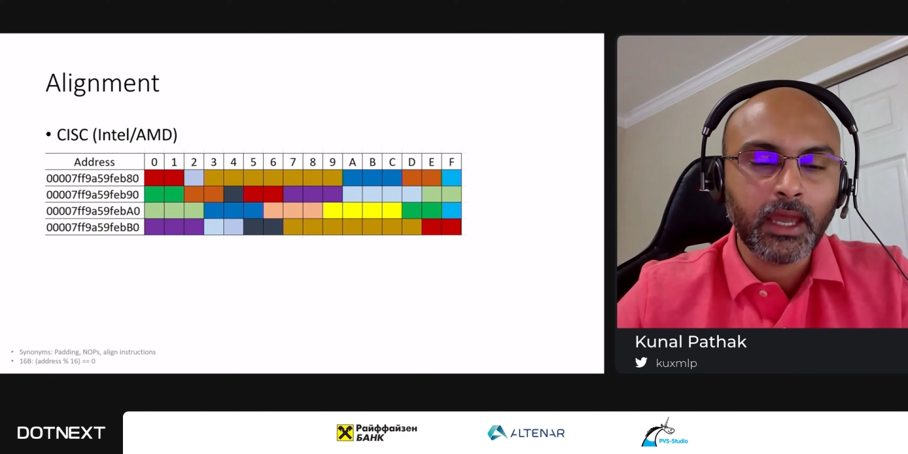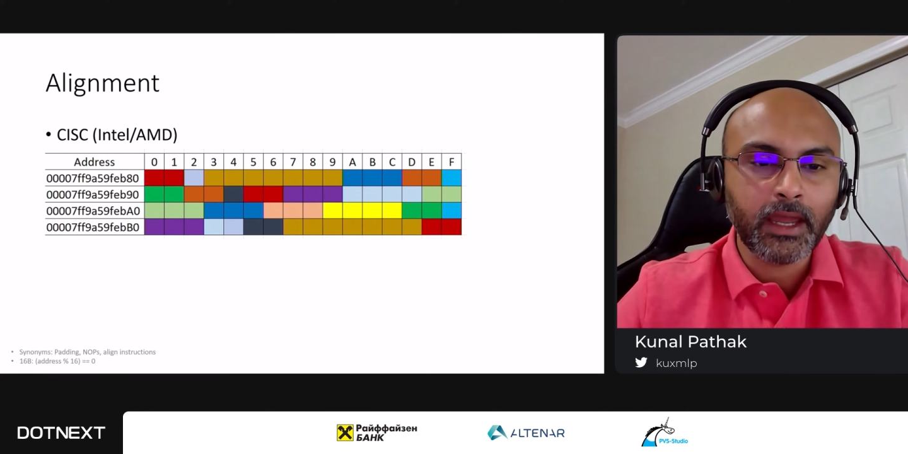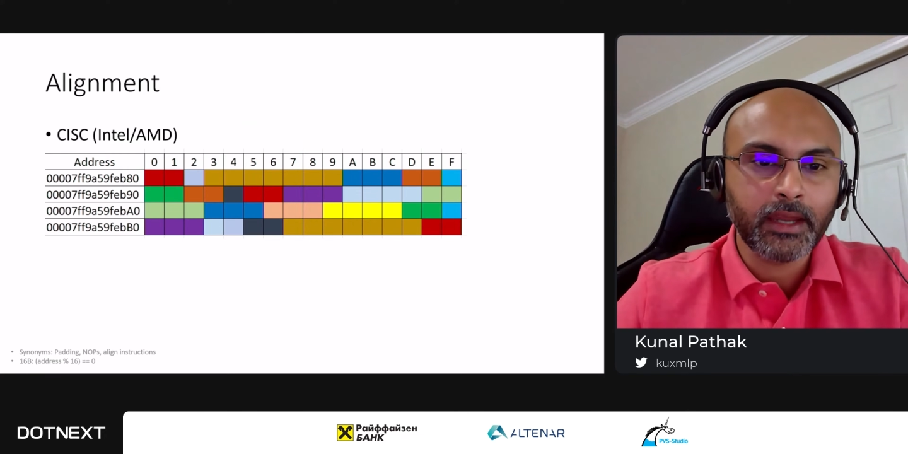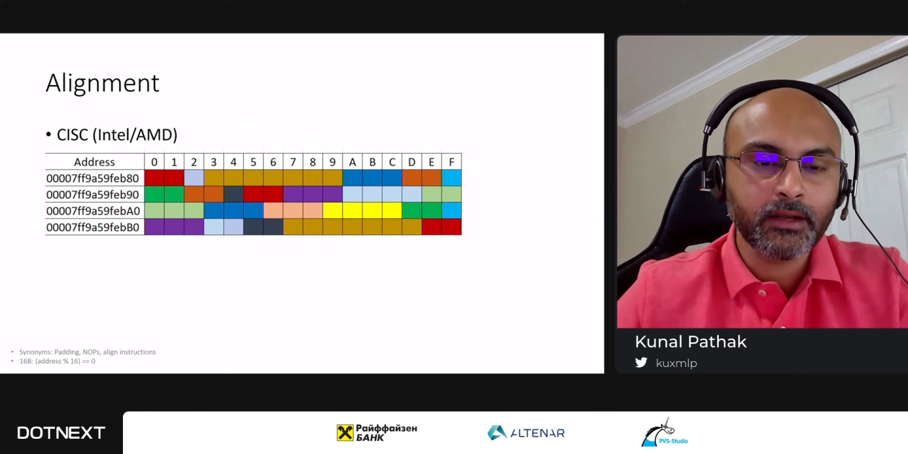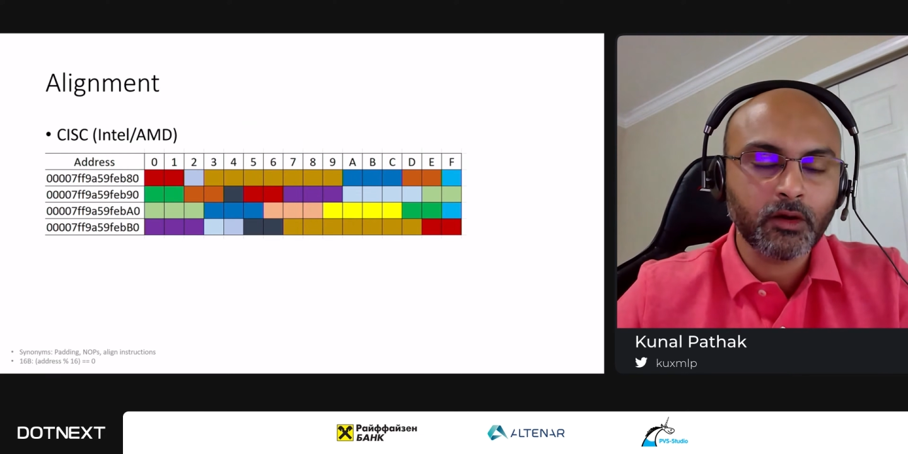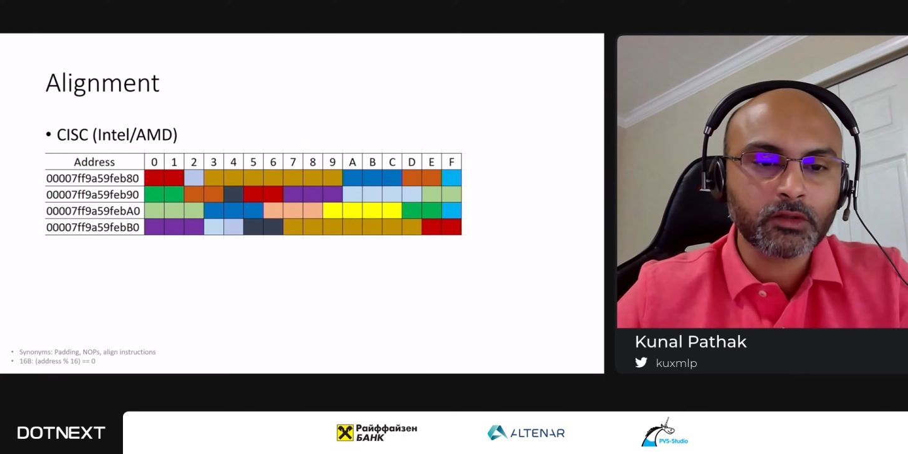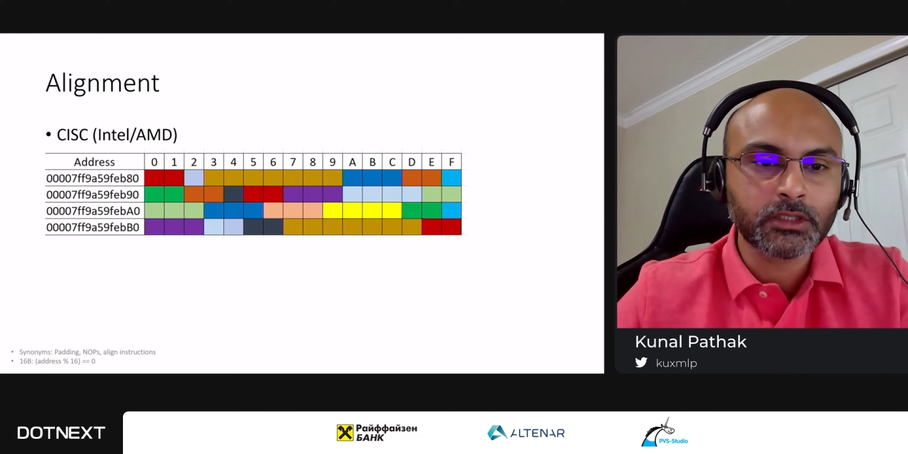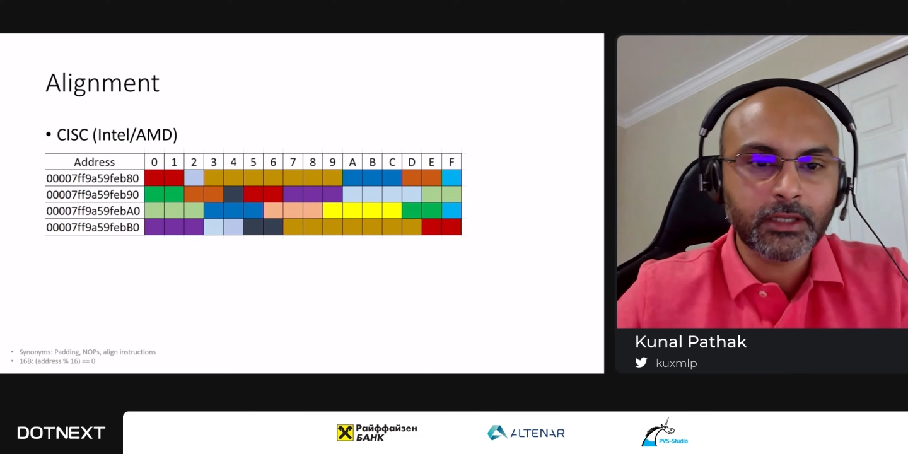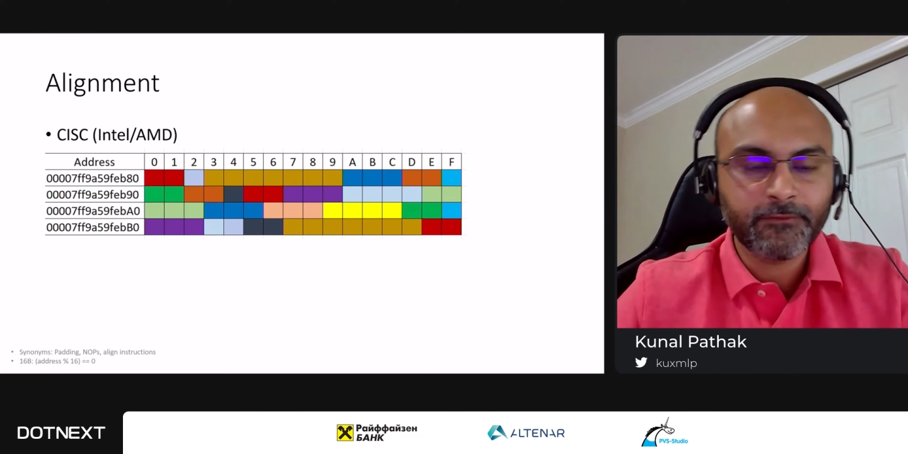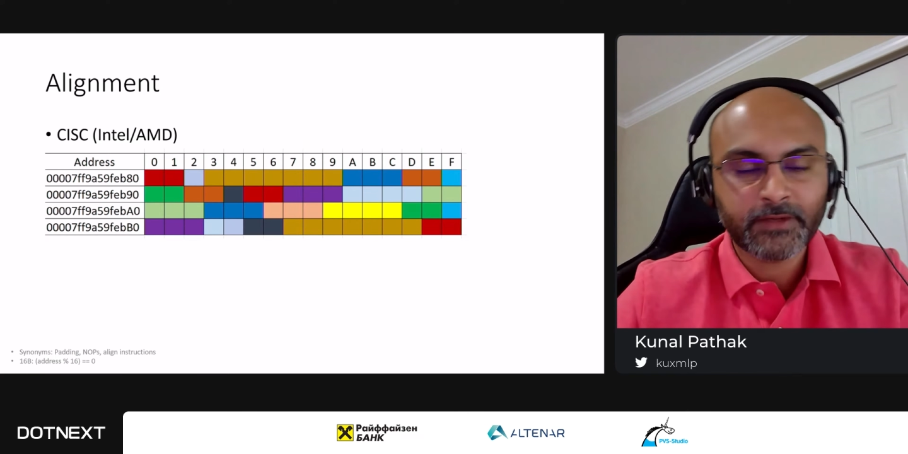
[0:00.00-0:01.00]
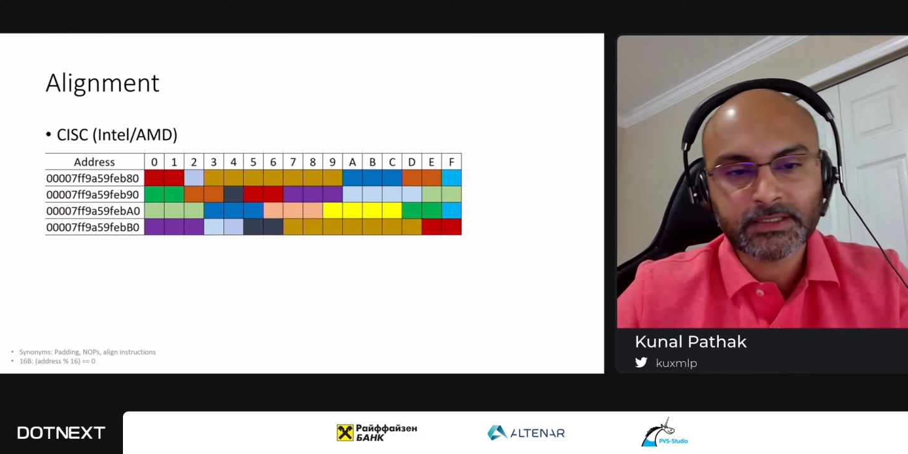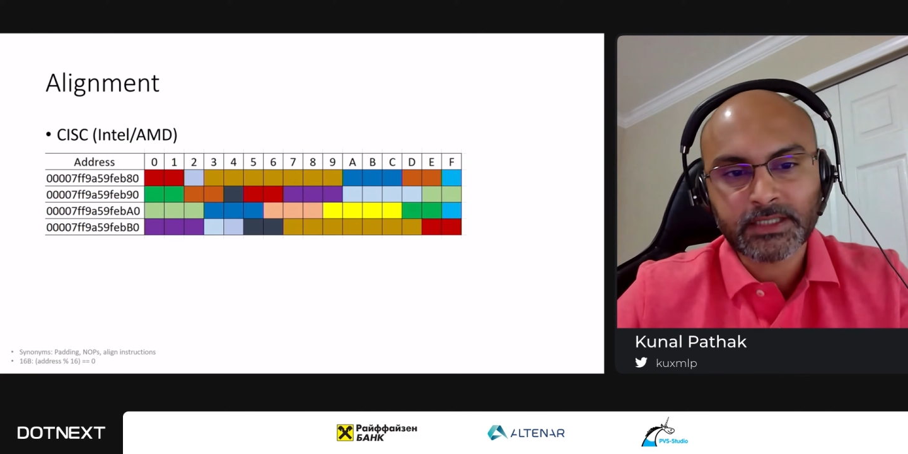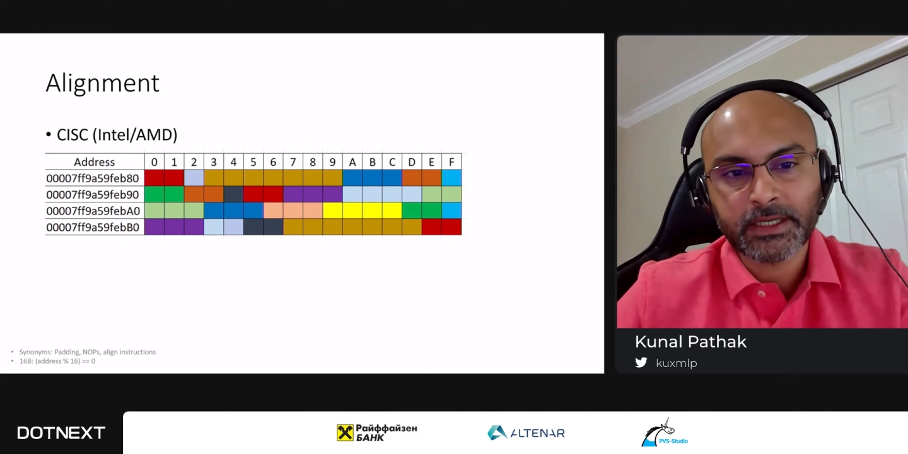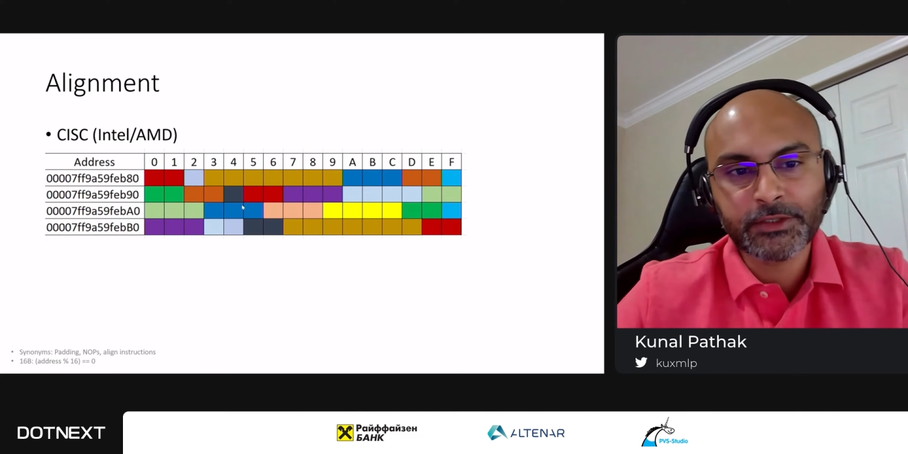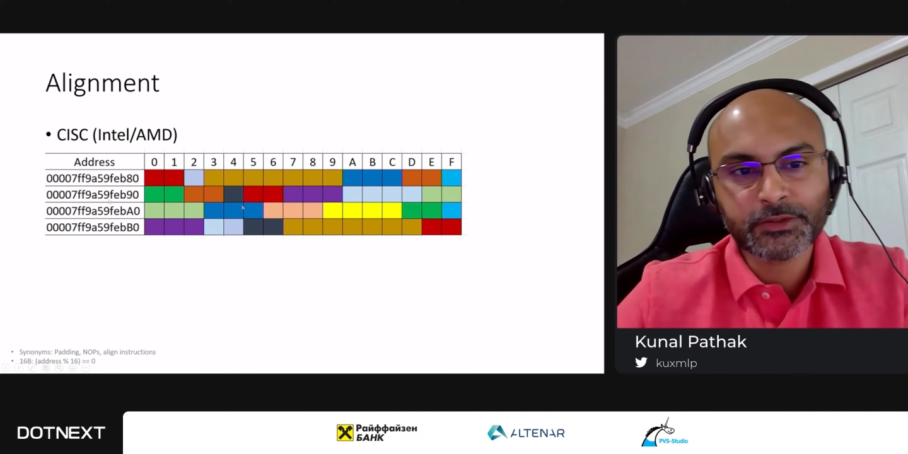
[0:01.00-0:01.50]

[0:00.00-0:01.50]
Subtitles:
And on the left hand side,